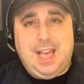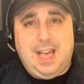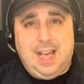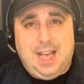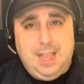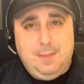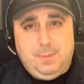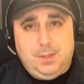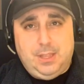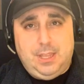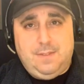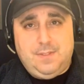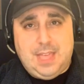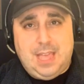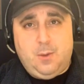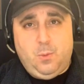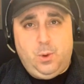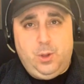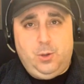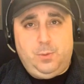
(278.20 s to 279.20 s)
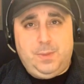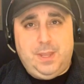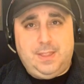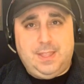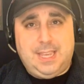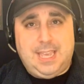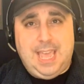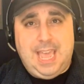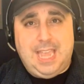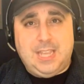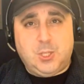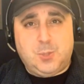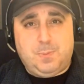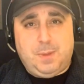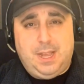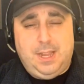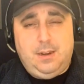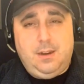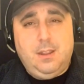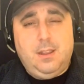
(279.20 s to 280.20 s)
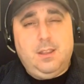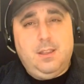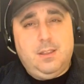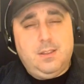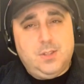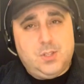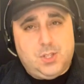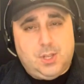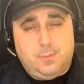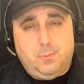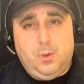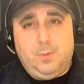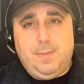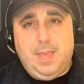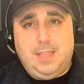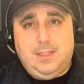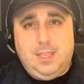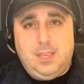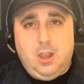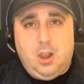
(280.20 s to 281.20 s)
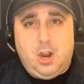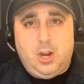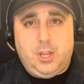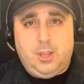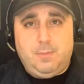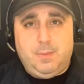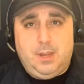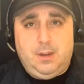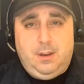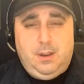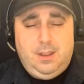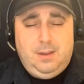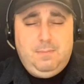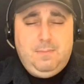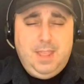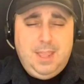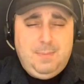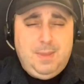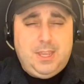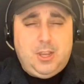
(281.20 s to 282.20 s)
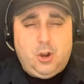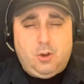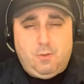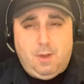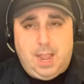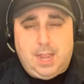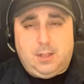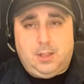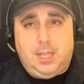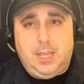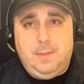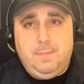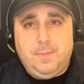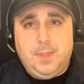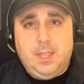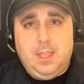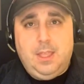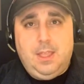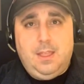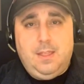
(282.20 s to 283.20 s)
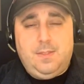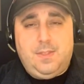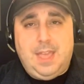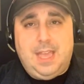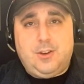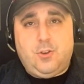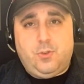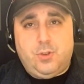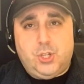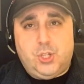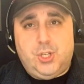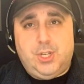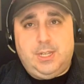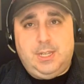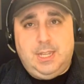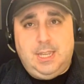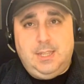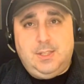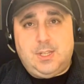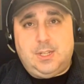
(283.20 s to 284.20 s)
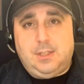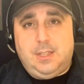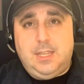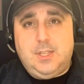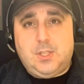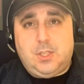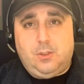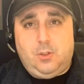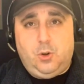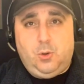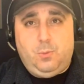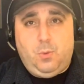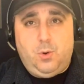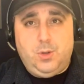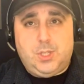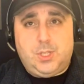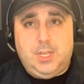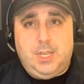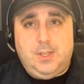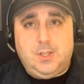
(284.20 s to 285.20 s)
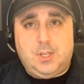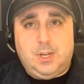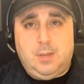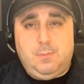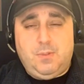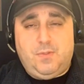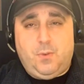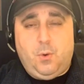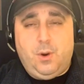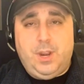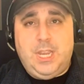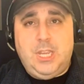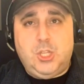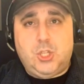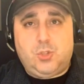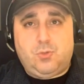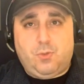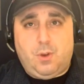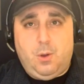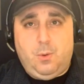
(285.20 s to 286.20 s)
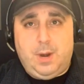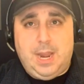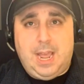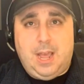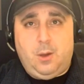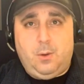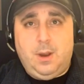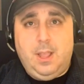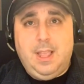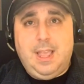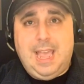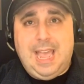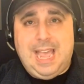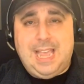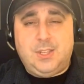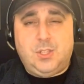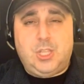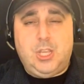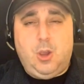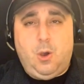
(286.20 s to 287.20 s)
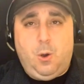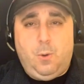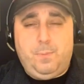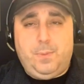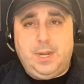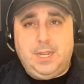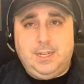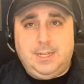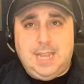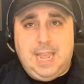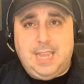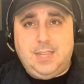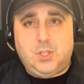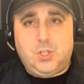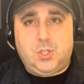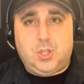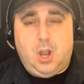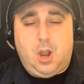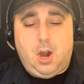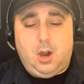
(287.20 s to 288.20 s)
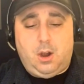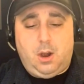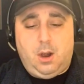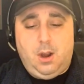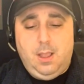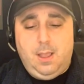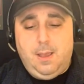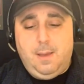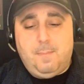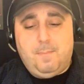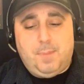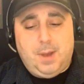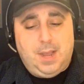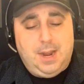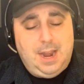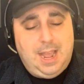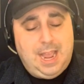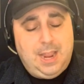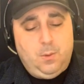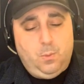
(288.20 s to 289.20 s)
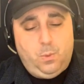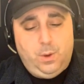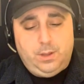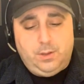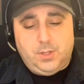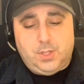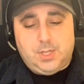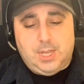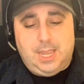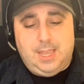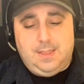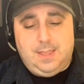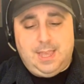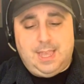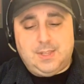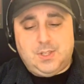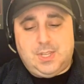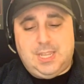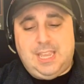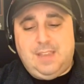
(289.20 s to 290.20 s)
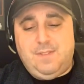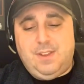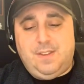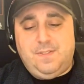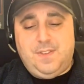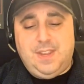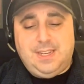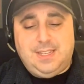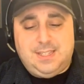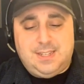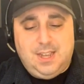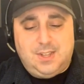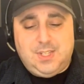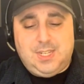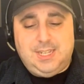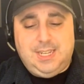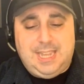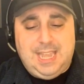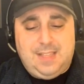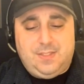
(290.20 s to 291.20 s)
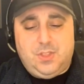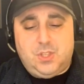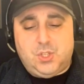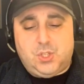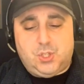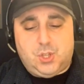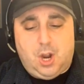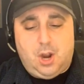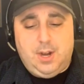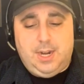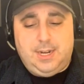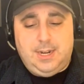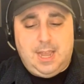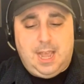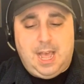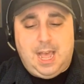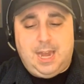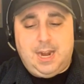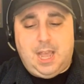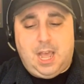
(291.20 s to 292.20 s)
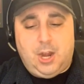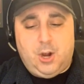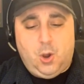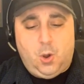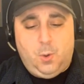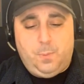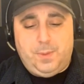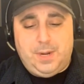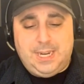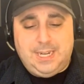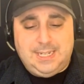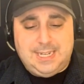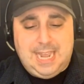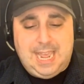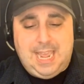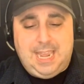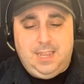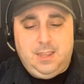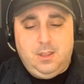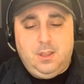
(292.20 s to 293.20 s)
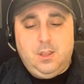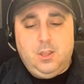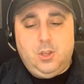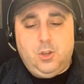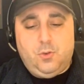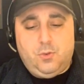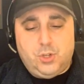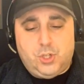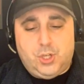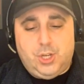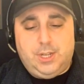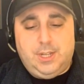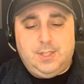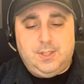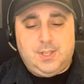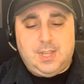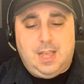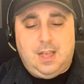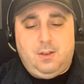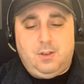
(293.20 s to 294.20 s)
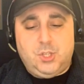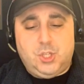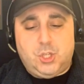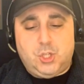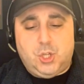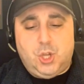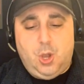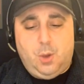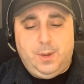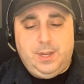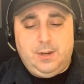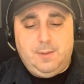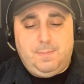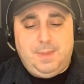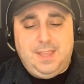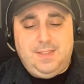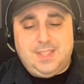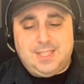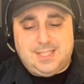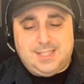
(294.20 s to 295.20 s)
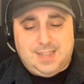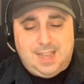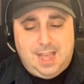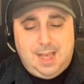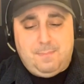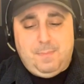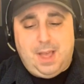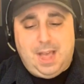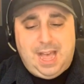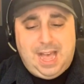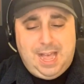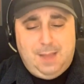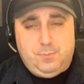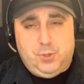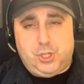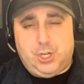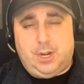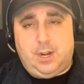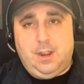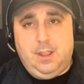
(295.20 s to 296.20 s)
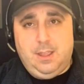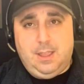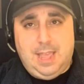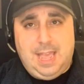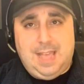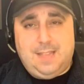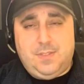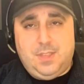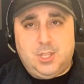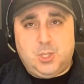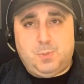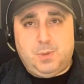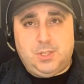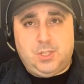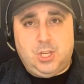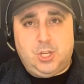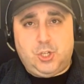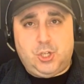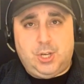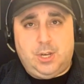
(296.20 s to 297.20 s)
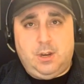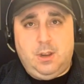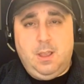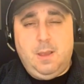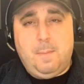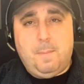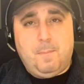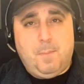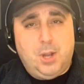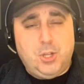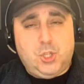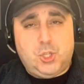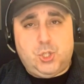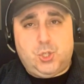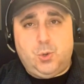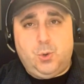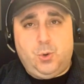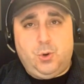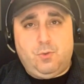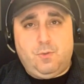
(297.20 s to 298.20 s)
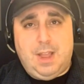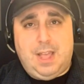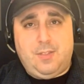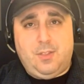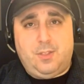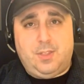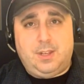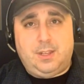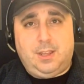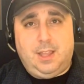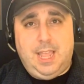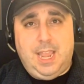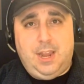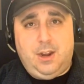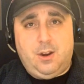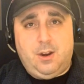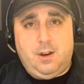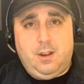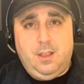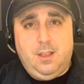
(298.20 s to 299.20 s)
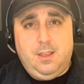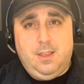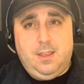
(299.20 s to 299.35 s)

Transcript: I believe that will be the case, but some will make the argument, and maybe correctly, that Christian needs at least a little more seasoning before he's thrown out as the opening day starter. But I will say this, even if he doesn't get the starting nod on opening day, Christian Gonzalez is going to be the top option at this position much sooner rather than later.